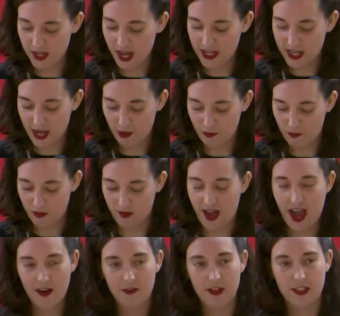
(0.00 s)
and helpful
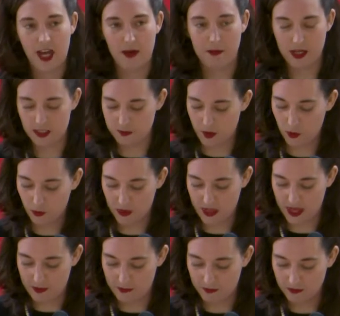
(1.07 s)
every time I spoke with
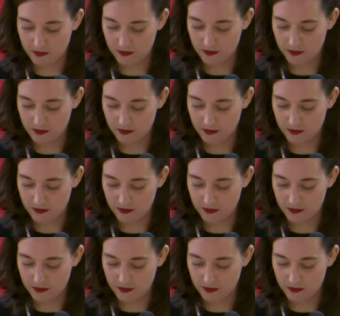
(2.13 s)
him.